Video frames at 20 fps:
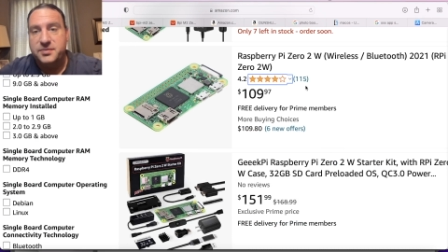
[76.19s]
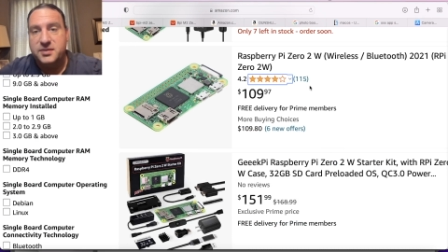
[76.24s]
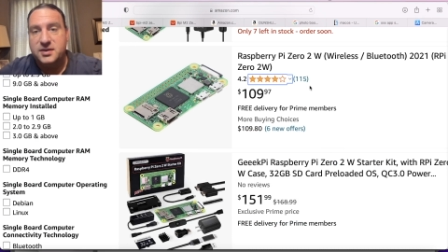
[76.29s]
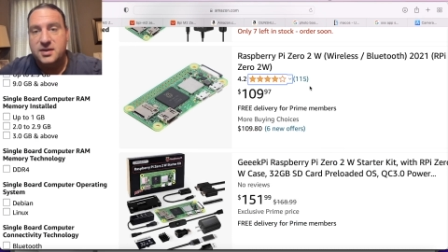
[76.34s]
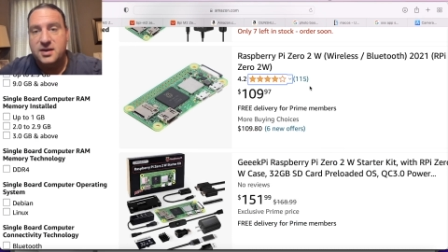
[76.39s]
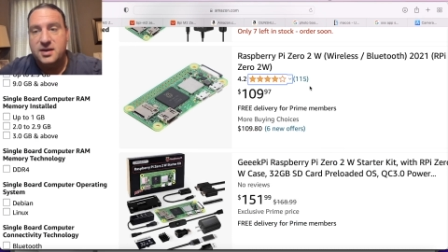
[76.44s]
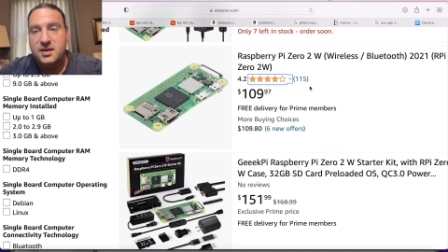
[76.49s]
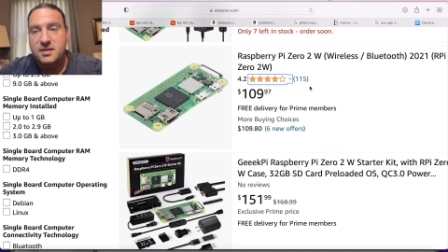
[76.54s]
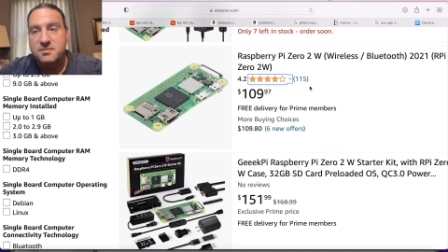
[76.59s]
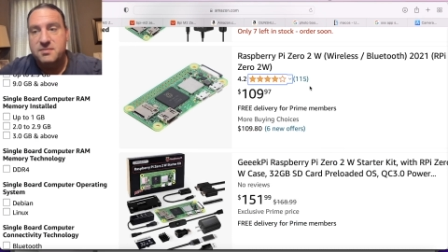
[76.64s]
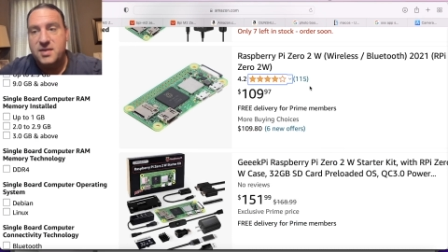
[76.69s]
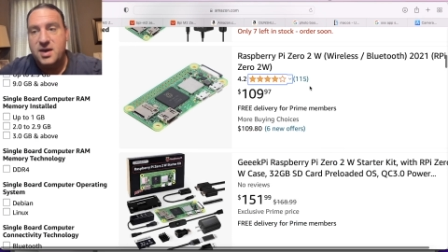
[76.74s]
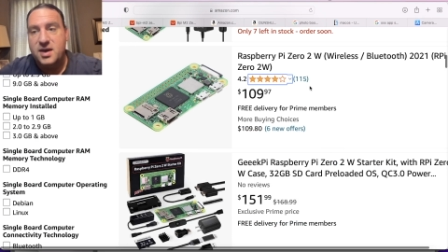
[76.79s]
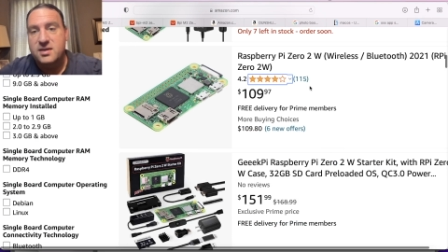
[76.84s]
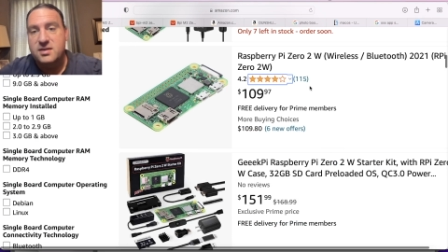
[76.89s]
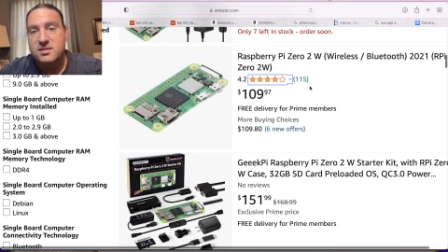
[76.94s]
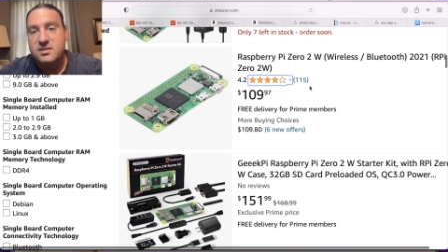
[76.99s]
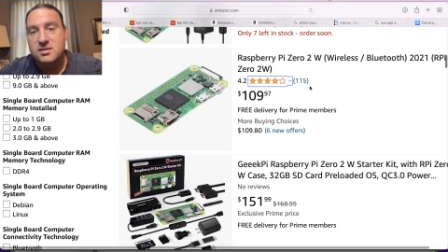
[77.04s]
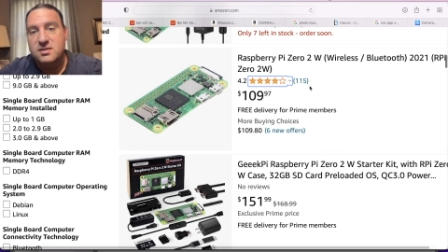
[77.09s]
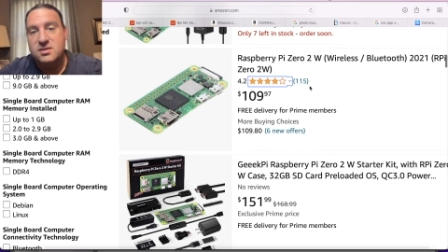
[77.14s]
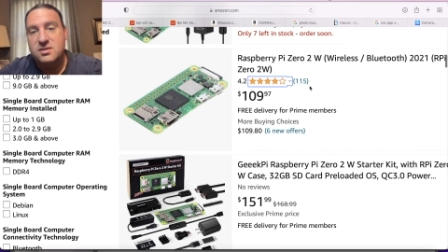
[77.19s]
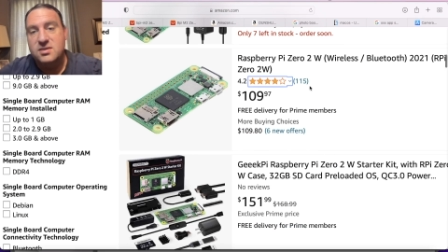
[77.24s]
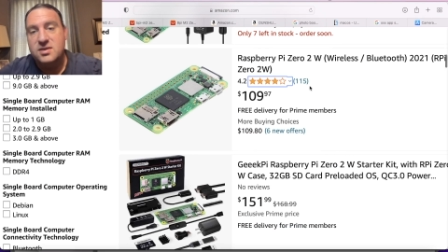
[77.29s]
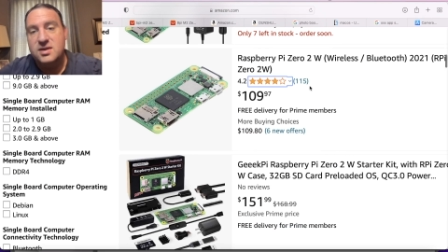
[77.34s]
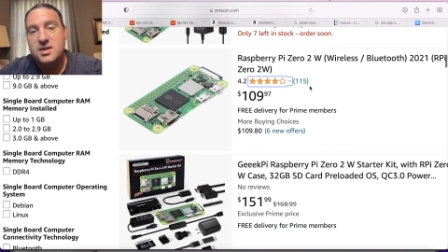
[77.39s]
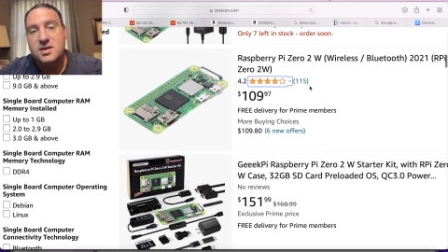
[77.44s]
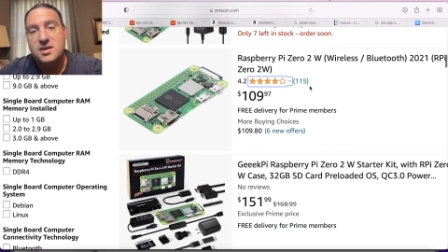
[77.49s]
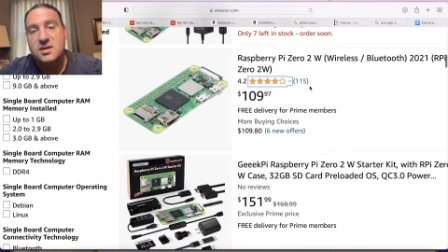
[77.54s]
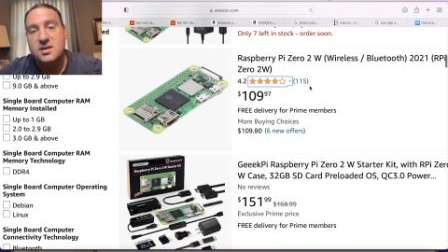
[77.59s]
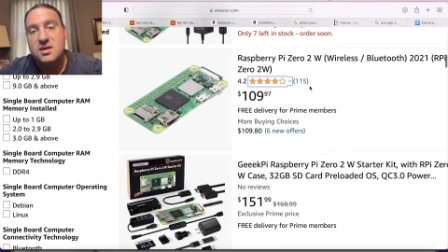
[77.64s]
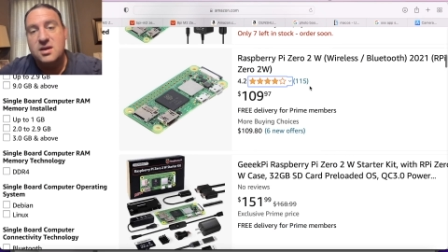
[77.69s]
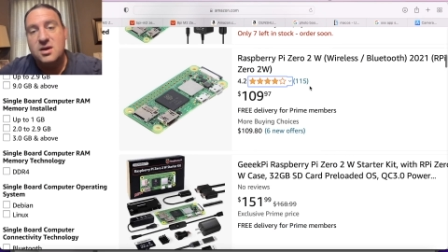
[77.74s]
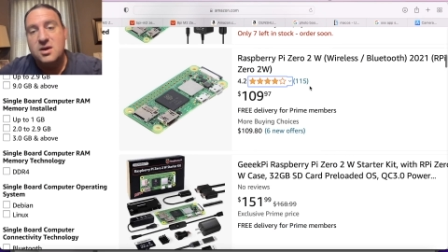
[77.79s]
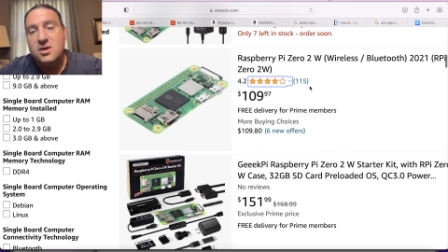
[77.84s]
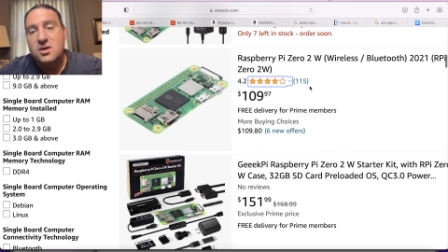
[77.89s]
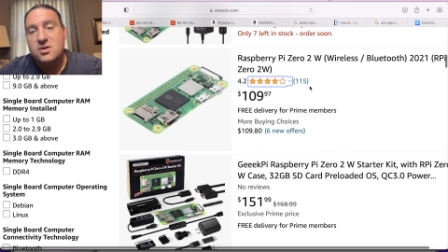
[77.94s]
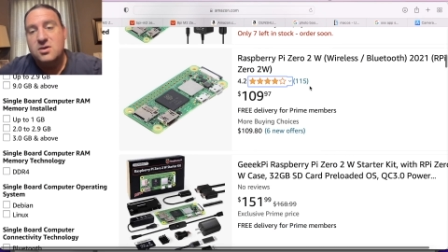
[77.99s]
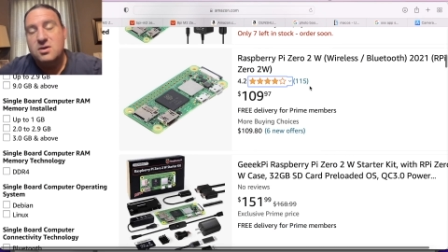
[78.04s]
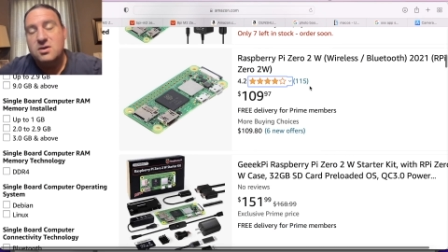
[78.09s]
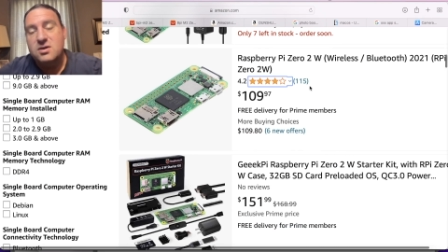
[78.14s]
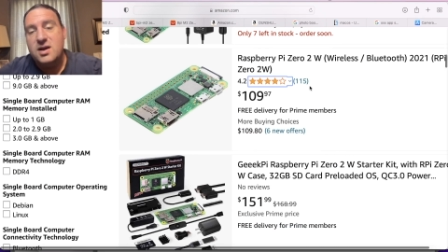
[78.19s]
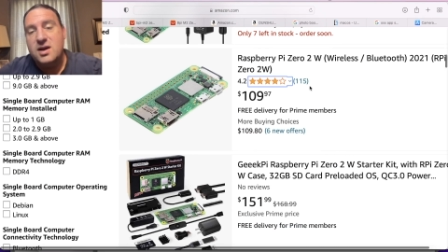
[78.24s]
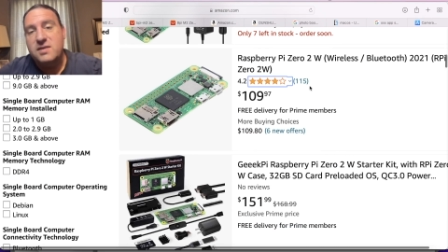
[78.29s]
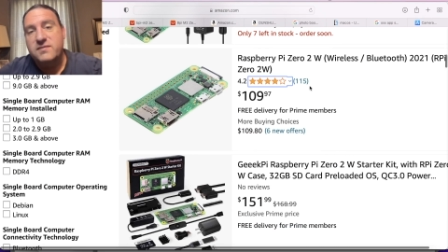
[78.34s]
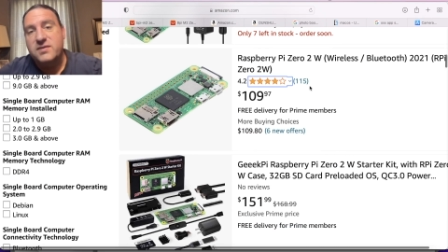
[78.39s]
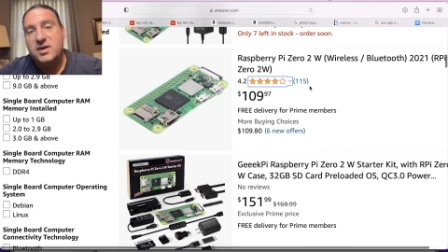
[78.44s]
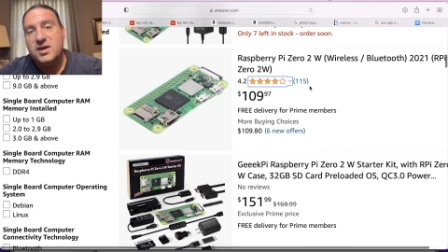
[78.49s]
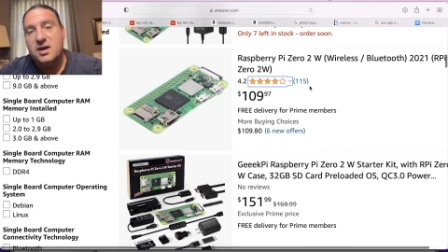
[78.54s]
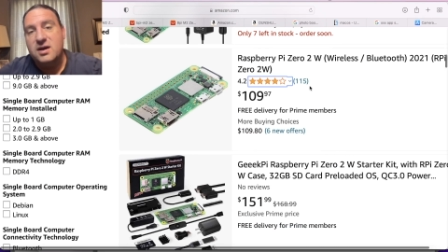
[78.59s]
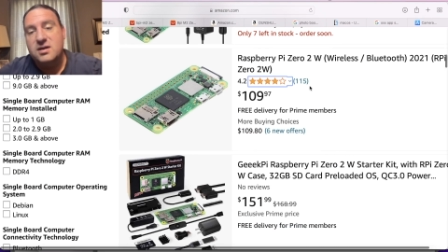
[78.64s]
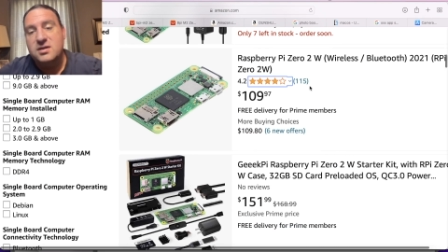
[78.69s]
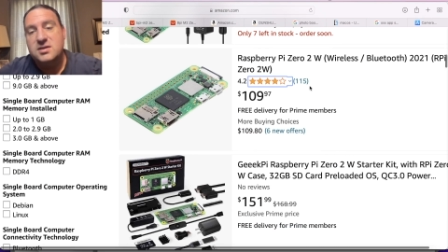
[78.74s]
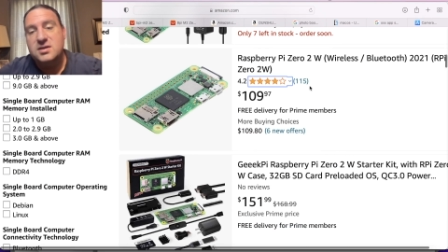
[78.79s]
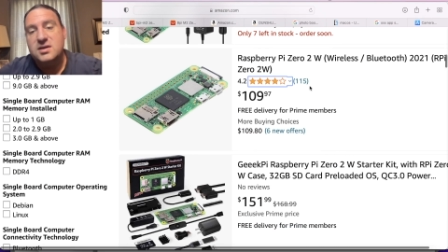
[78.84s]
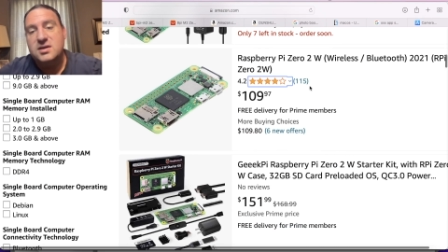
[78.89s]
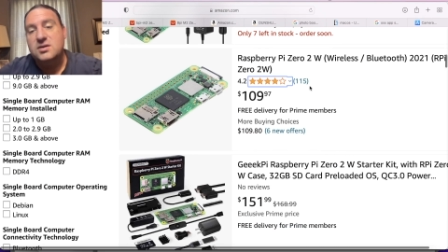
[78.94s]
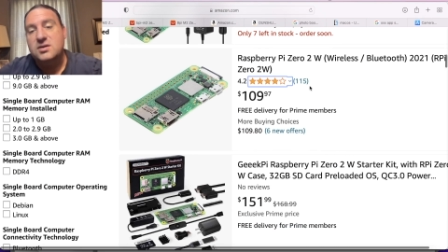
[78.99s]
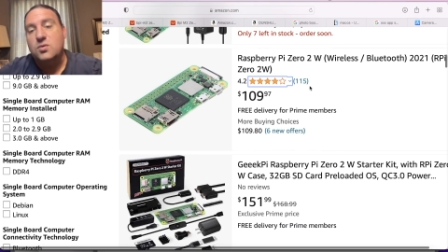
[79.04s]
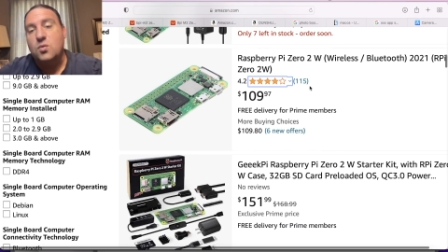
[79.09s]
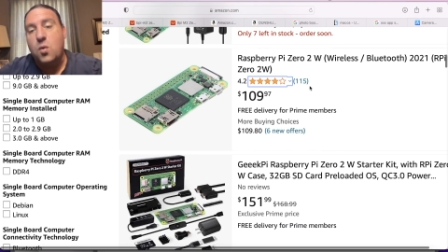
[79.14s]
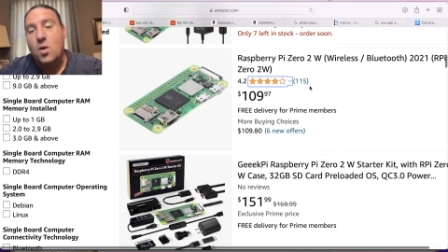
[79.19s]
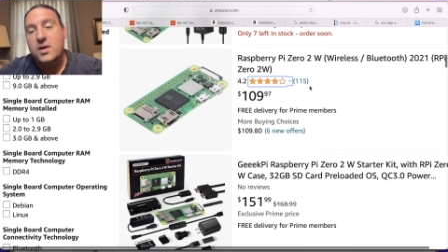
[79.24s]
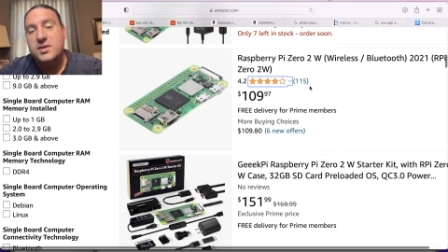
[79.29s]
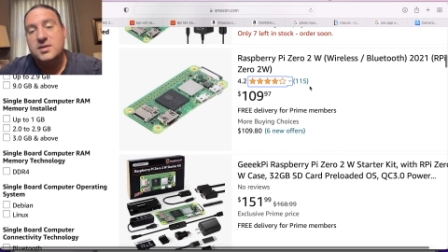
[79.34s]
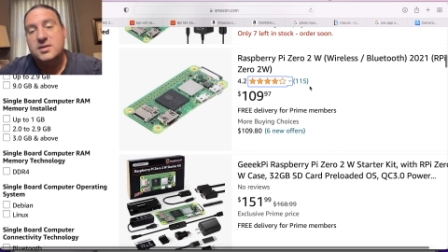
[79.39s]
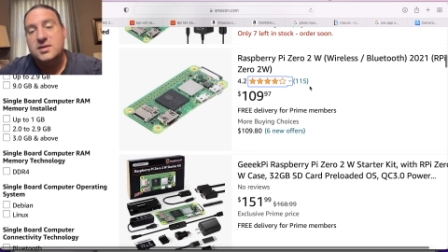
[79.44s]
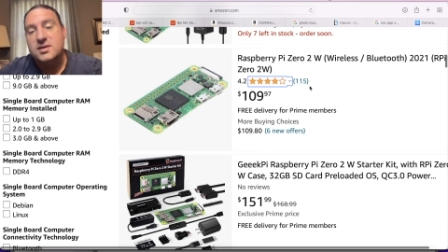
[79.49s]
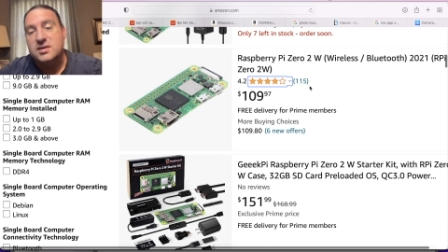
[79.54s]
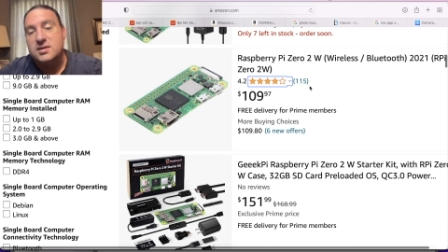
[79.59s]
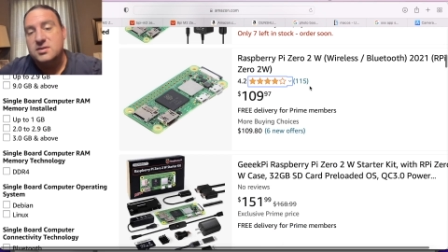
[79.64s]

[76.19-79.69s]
Okay, and then you're not even guaranteed quantity.